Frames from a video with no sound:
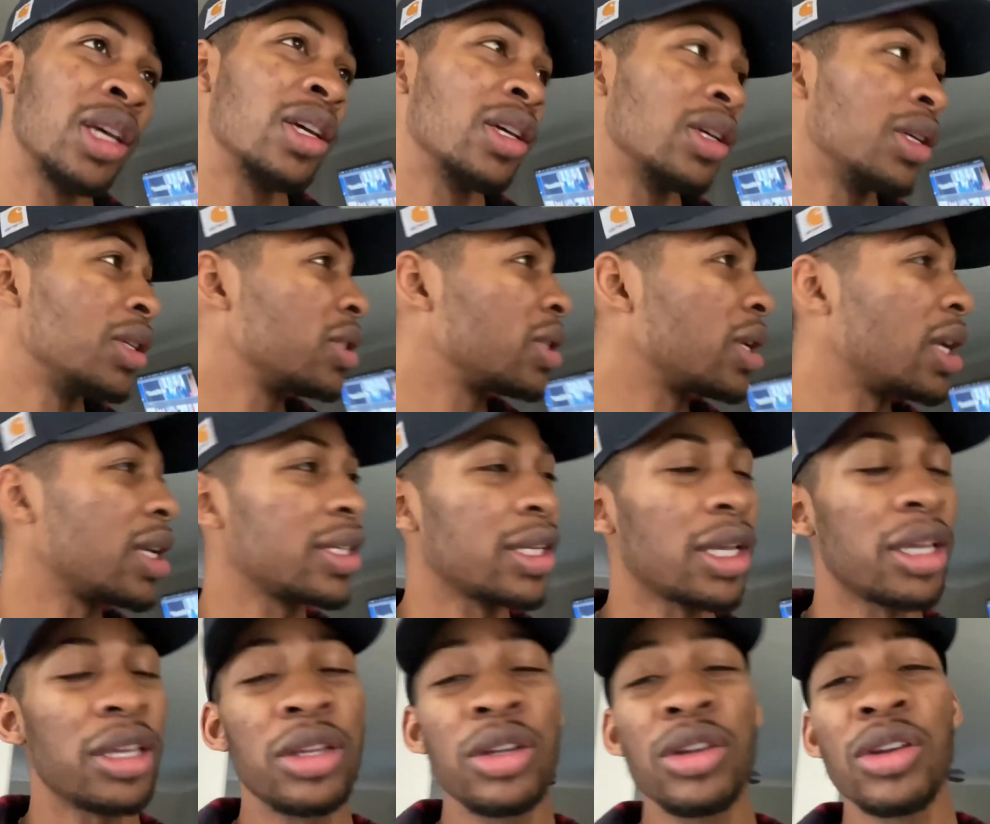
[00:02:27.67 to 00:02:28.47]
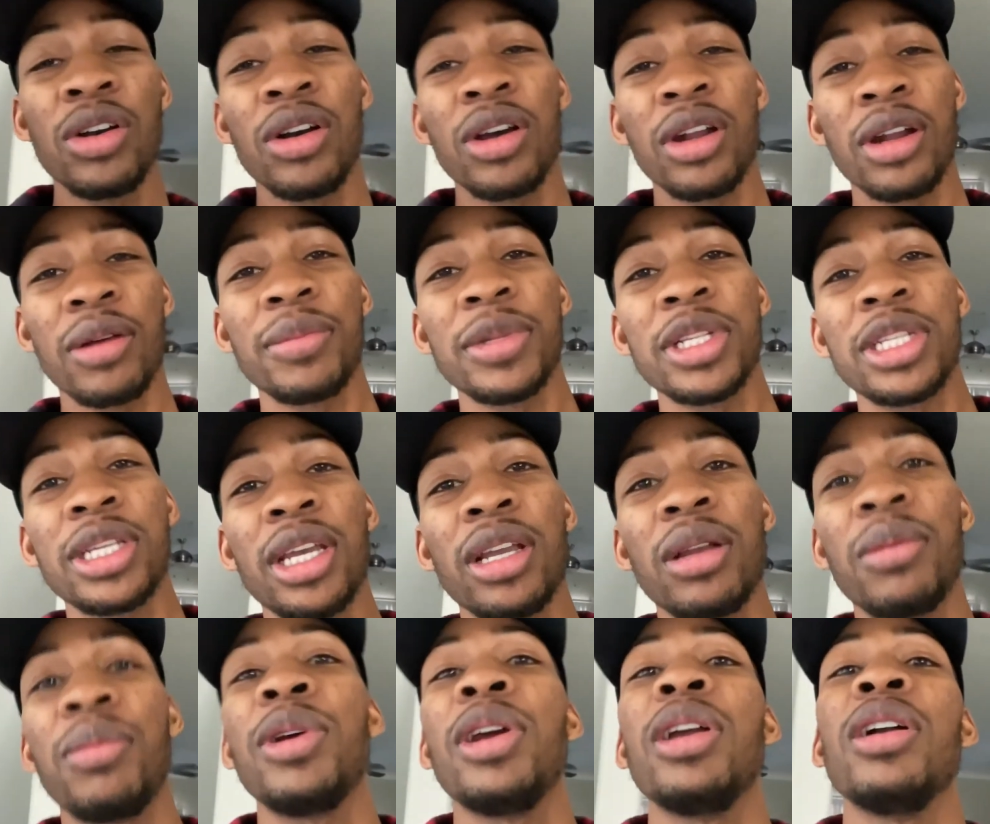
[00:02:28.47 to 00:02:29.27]
So I was like, you know what, I'm gonna take a
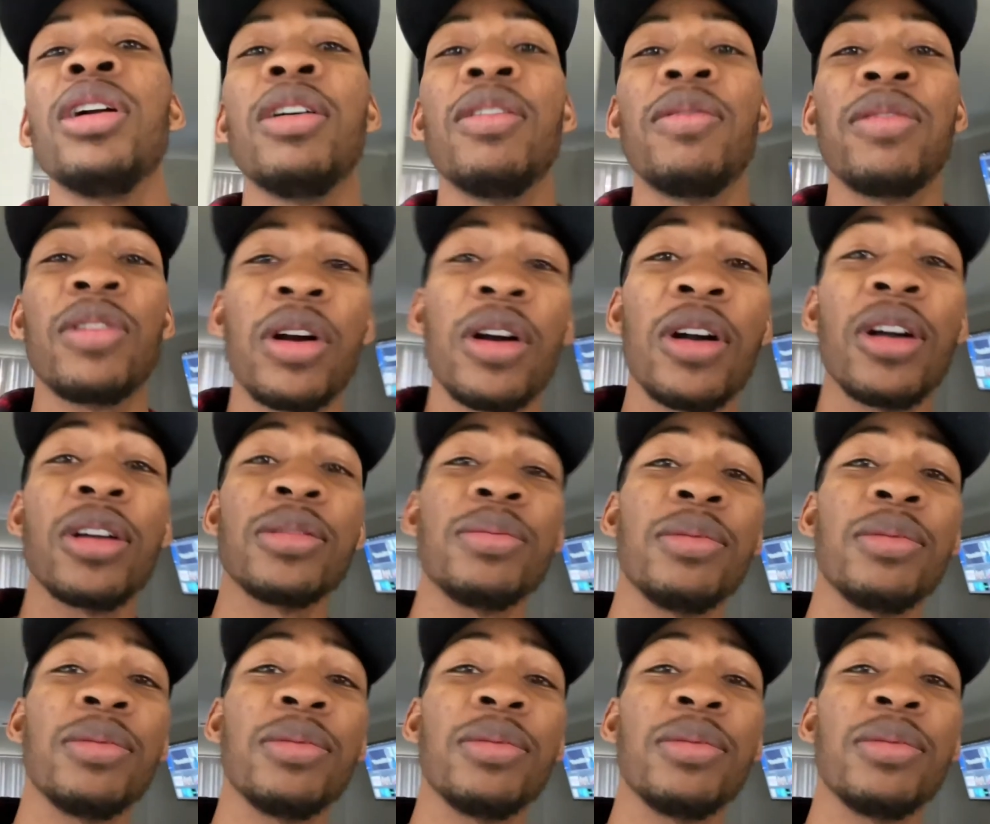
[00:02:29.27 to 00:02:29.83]
break off cars.